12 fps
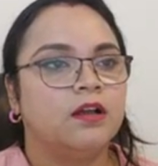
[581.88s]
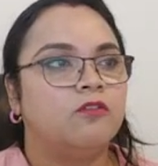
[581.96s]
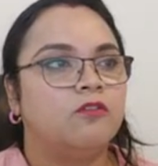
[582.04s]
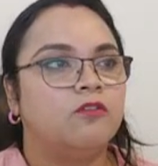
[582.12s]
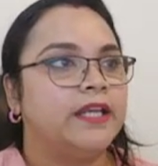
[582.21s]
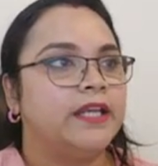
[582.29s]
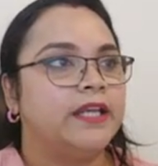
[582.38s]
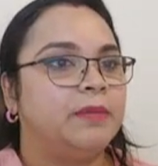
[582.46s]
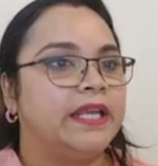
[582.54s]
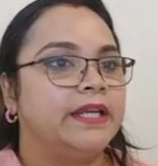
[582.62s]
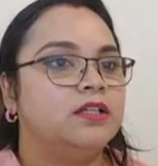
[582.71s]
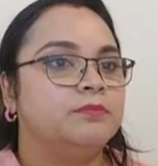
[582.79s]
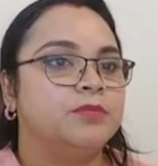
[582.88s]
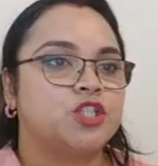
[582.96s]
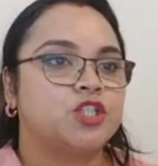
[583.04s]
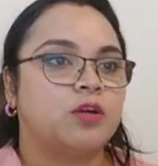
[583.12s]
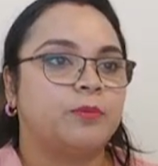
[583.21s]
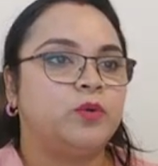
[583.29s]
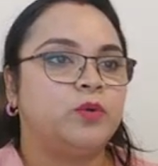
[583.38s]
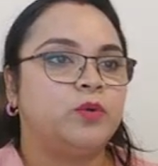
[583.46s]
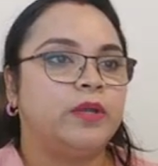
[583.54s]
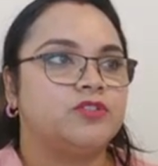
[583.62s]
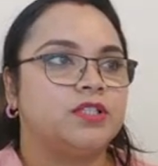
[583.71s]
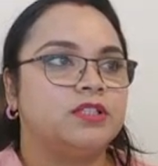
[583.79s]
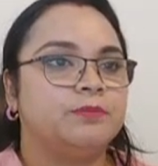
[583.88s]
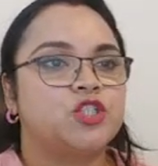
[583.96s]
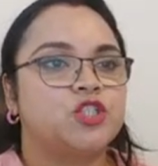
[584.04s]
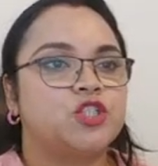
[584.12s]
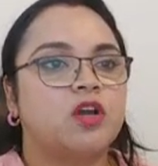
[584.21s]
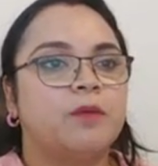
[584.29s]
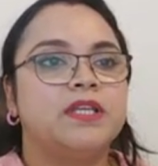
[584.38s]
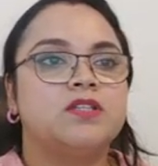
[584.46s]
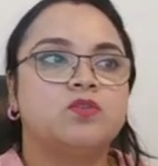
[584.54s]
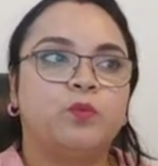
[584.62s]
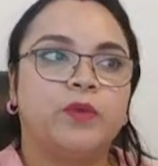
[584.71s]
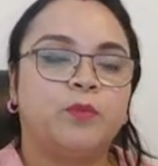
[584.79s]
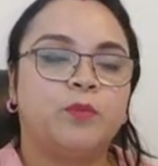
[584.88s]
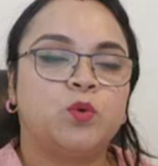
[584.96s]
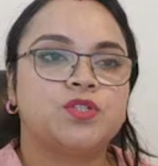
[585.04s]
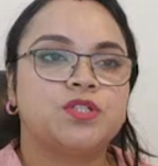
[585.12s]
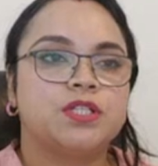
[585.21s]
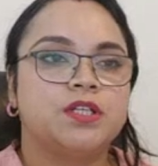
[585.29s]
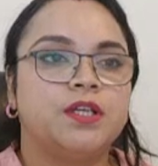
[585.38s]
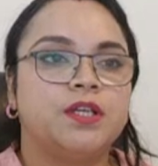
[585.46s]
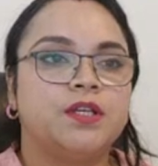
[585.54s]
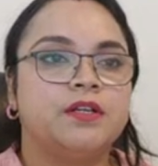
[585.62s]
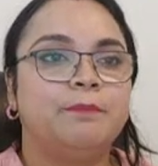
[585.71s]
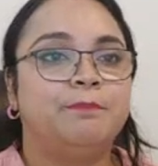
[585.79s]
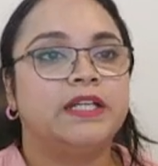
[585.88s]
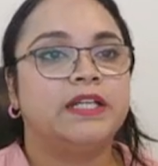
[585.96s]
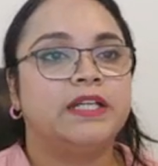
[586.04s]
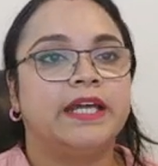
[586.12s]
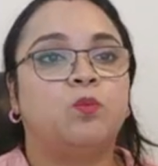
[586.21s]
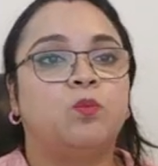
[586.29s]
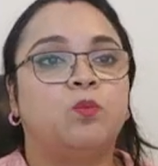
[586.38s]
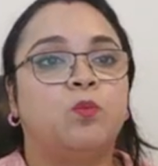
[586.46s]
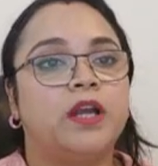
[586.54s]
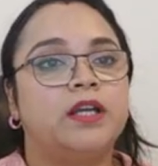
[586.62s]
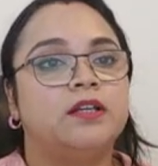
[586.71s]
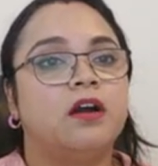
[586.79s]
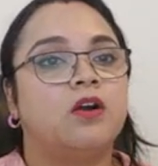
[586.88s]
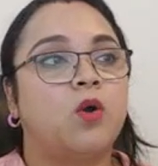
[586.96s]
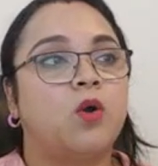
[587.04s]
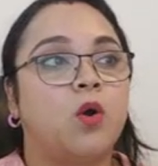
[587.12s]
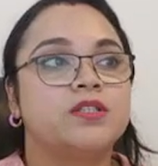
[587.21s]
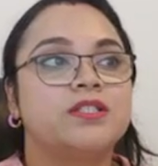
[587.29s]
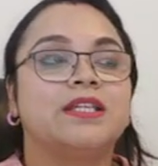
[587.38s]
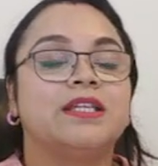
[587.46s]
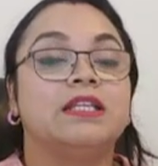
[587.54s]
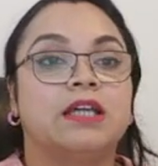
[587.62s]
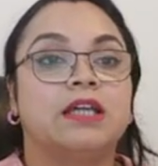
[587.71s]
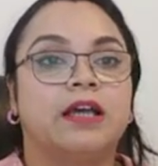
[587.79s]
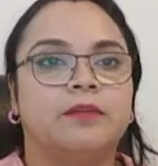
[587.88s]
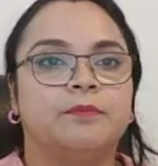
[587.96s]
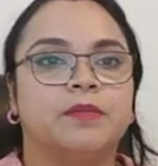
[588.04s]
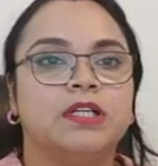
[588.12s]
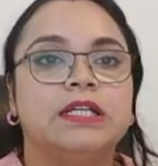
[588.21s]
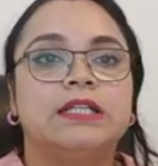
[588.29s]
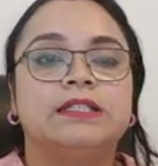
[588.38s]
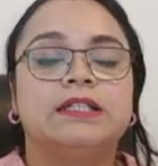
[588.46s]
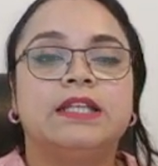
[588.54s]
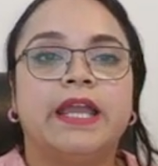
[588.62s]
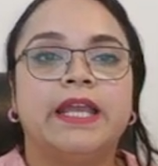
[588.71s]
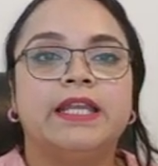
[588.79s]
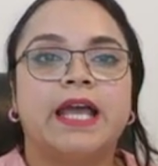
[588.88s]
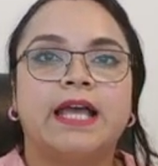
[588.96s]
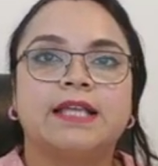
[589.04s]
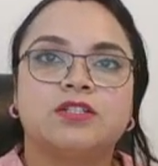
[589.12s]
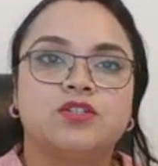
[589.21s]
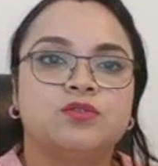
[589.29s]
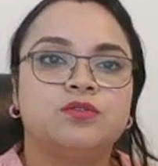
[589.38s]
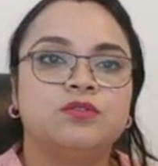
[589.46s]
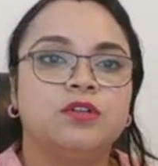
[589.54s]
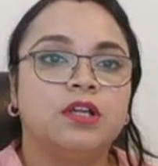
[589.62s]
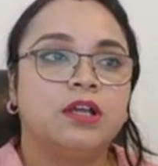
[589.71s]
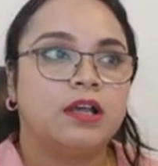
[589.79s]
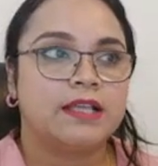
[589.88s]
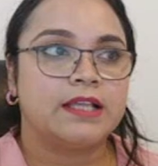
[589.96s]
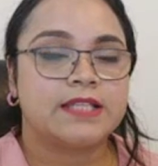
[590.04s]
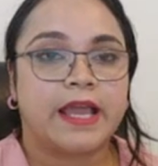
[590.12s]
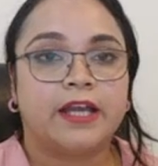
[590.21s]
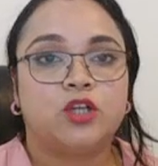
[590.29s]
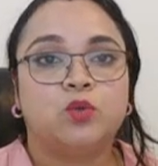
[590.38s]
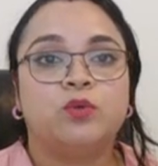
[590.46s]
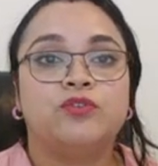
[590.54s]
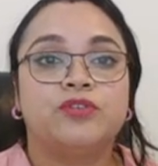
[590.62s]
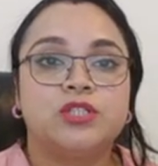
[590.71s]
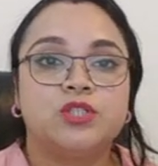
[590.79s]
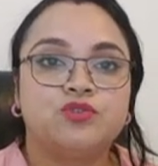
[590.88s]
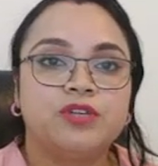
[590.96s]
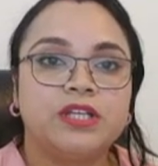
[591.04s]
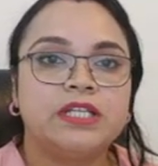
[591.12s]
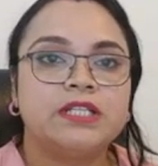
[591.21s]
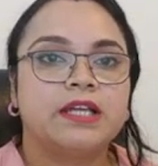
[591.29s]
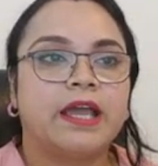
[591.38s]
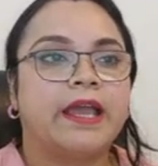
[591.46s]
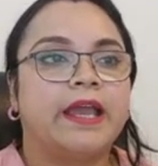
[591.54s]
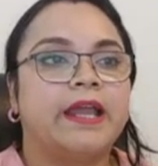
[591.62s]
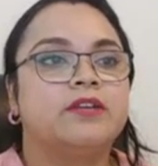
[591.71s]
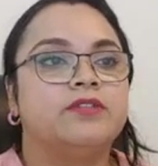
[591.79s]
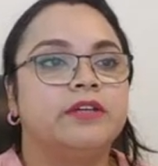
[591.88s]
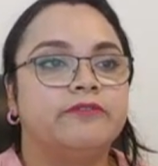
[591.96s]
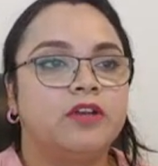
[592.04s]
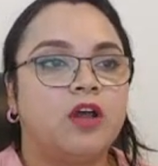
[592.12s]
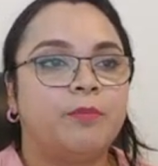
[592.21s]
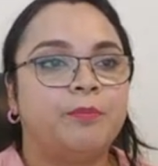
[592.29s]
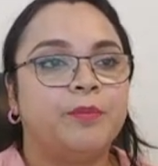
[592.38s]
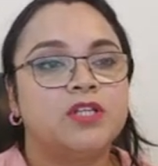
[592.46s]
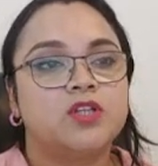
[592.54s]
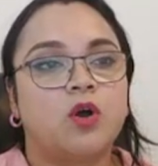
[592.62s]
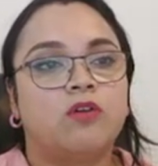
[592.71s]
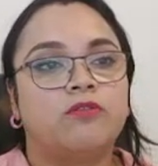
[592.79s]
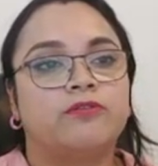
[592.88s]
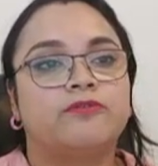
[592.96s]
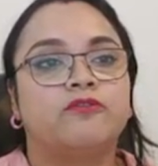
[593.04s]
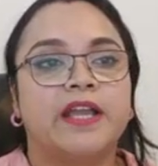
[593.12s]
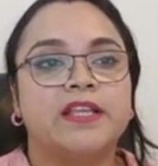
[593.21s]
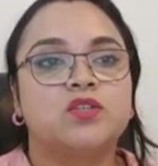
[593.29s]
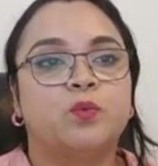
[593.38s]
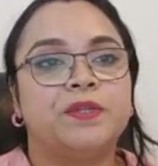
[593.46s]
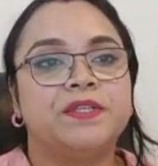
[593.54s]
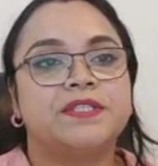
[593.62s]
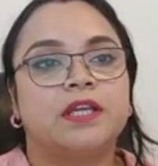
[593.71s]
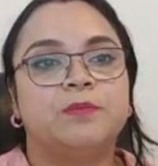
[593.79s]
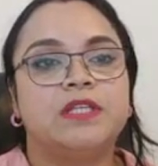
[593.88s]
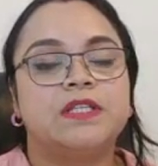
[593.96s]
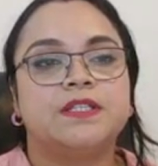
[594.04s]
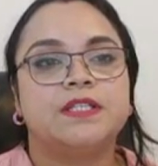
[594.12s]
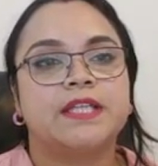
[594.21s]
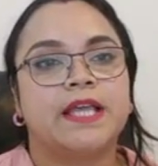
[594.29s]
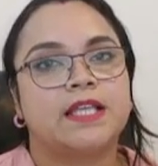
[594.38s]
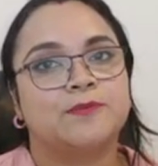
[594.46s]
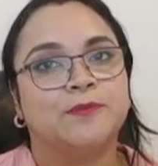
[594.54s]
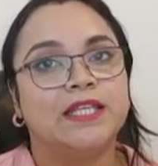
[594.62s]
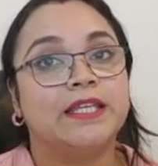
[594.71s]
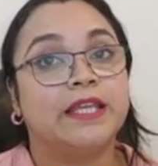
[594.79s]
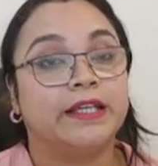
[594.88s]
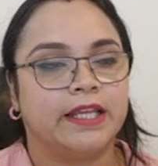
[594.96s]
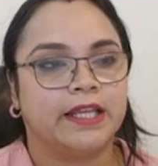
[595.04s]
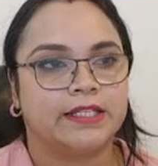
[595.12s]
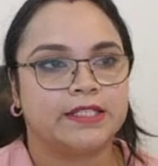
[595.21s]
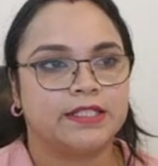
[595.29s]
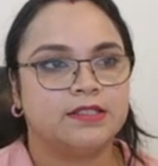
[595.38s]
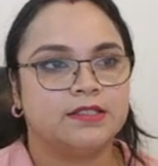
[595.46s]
White played bishop to f3. The bishop is well posted here, but at what a cost in time. The knight has had to retreat and development of white's queenside pieces has been neglected.